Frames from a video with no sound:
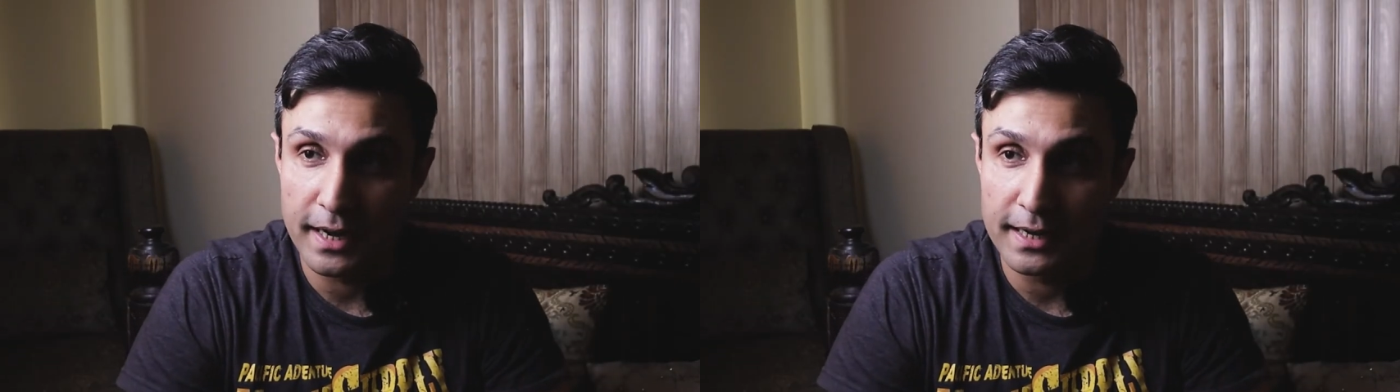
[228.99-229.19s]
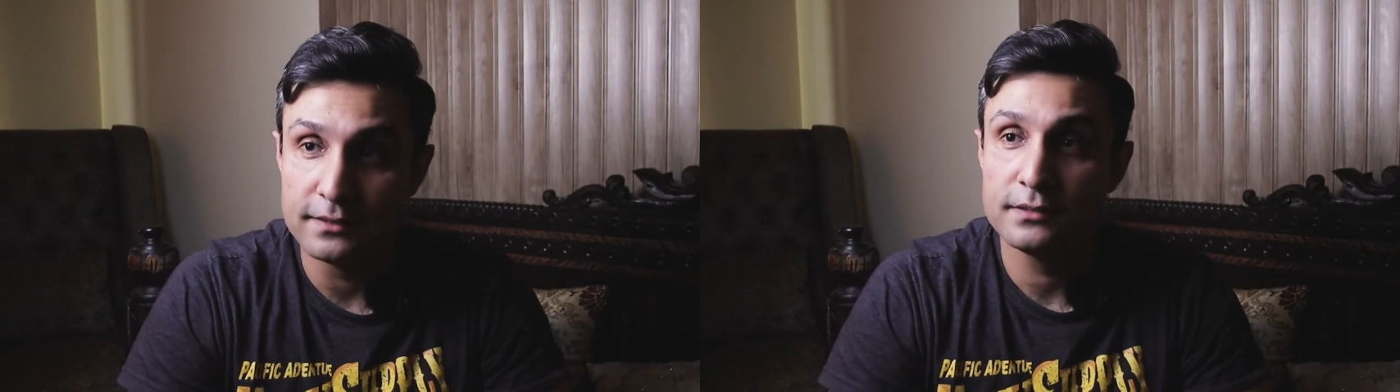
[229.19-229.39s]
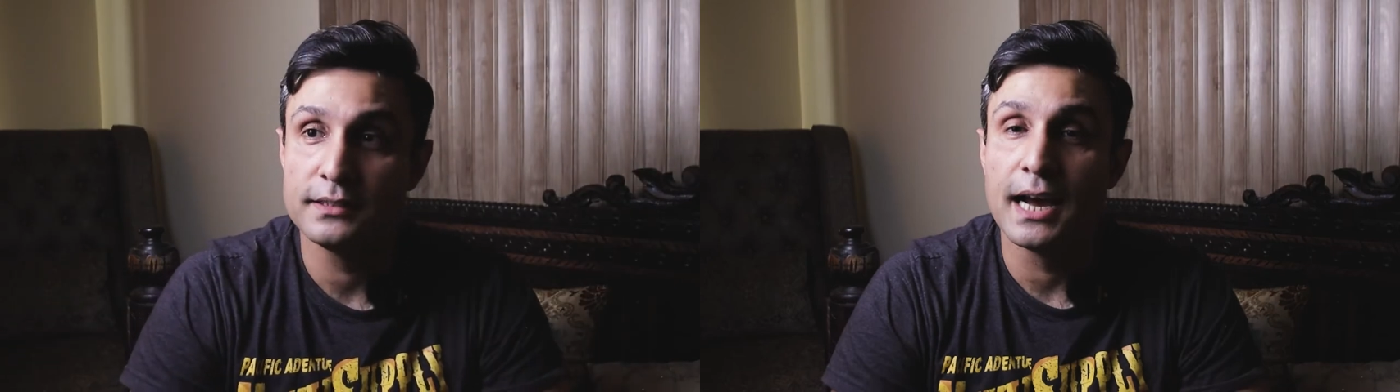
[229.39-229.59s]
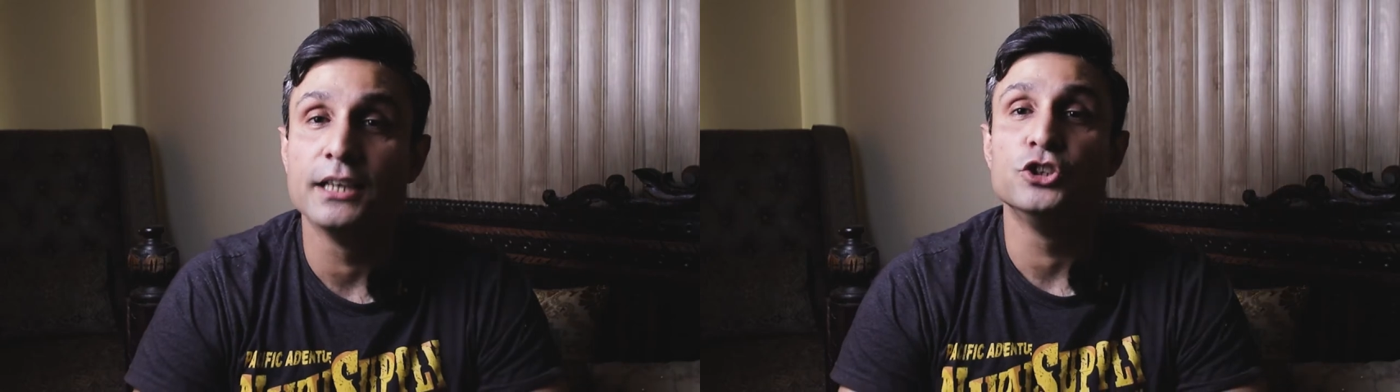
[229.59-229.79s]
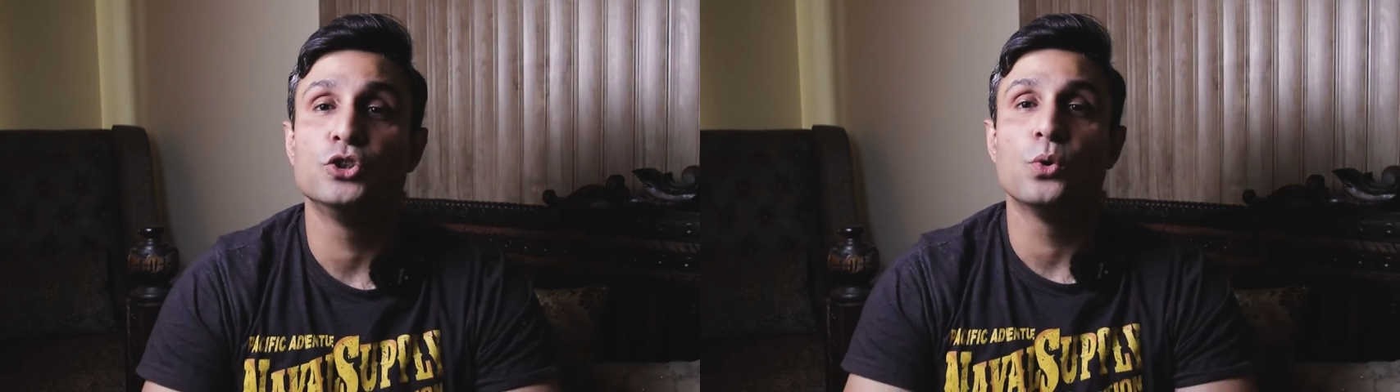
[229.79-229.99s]
is
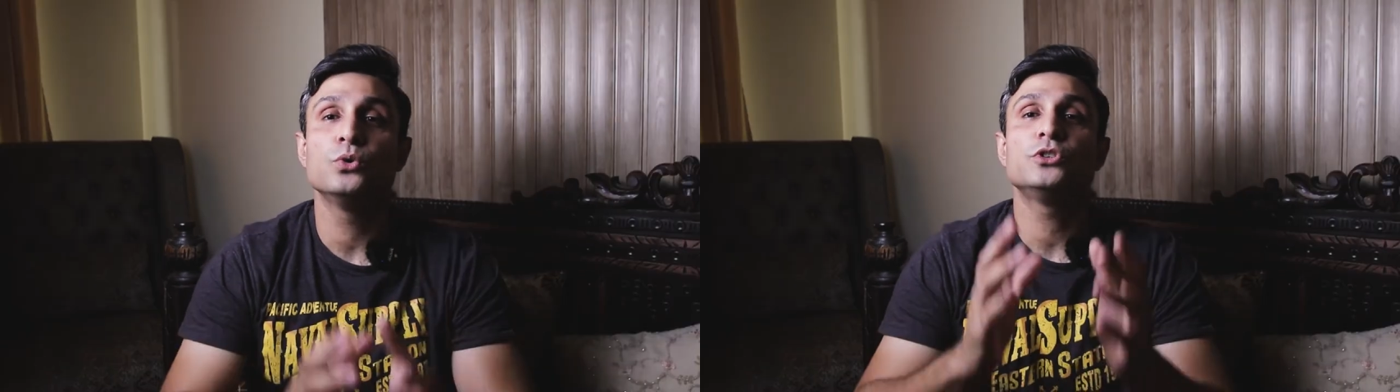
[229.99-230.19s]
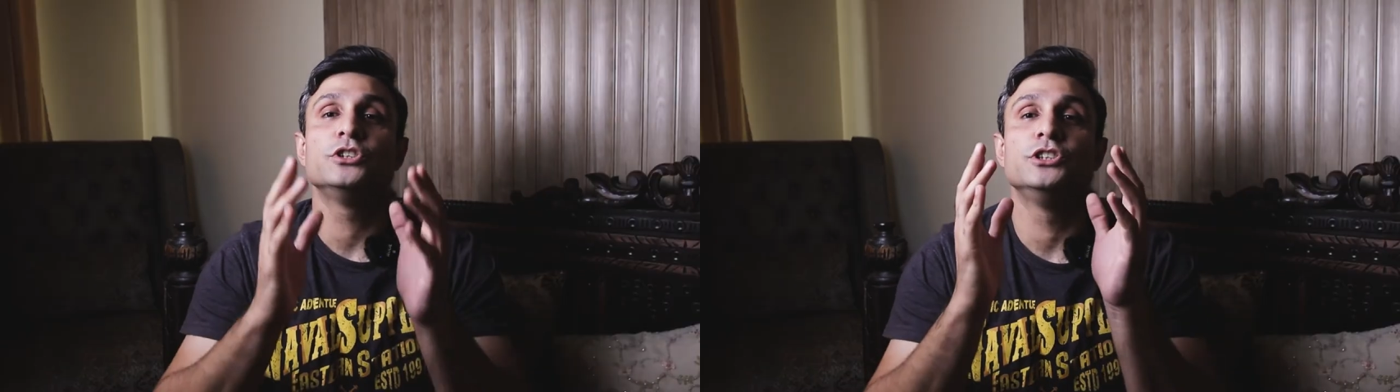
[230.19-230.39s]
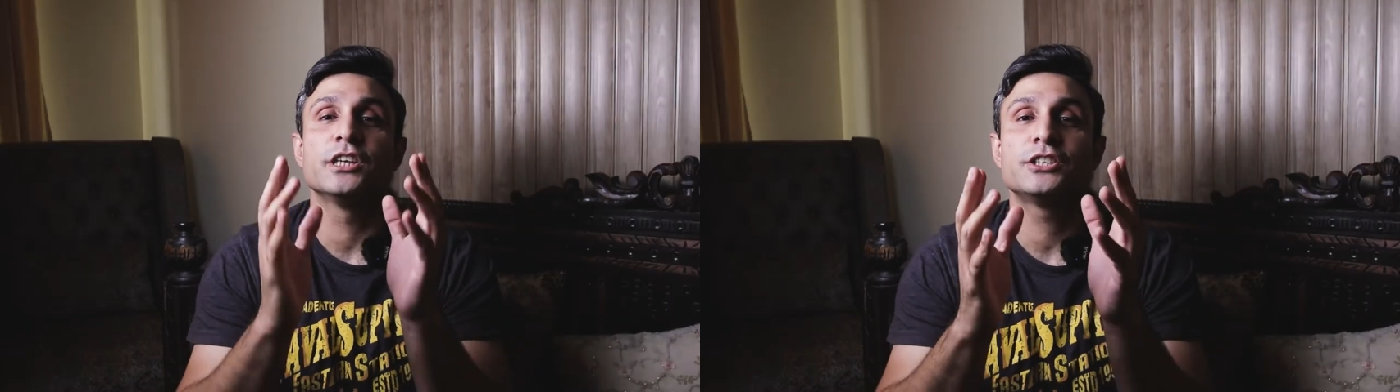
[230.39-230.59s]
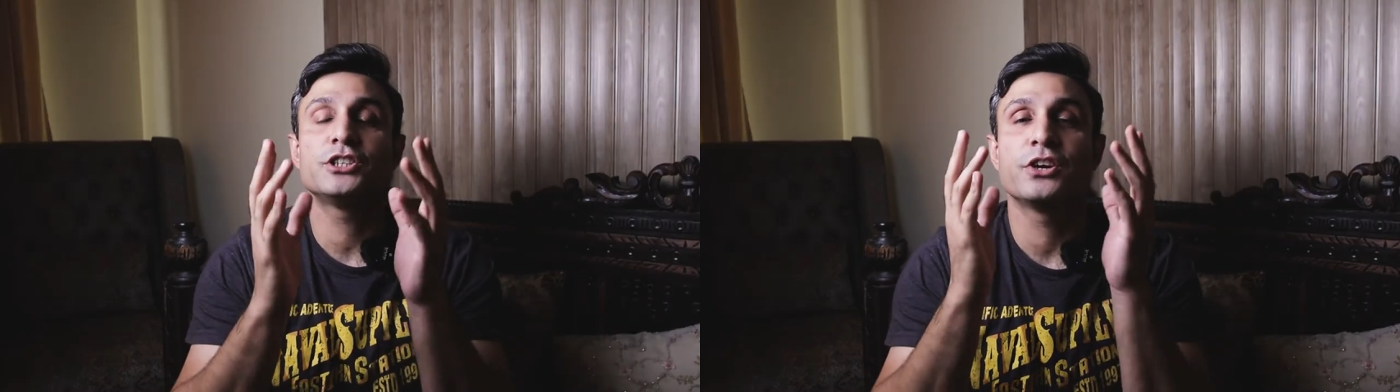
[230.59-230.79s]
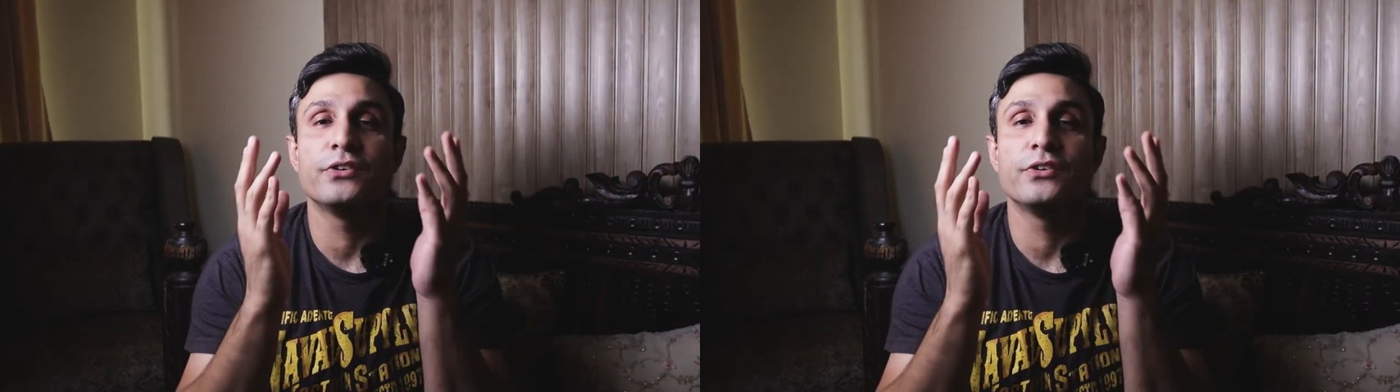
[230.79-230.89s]
that don't just